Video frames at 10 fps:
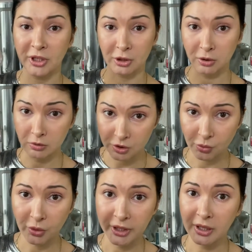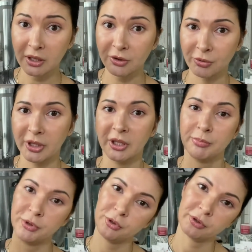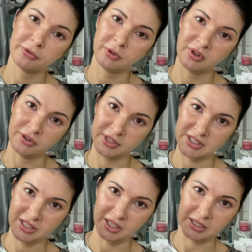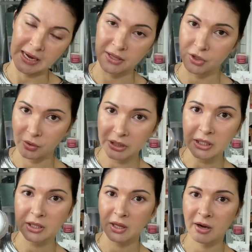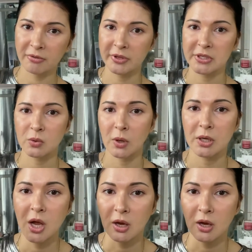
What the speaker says: It looks really, really beautiful on the skin, and I really love this one.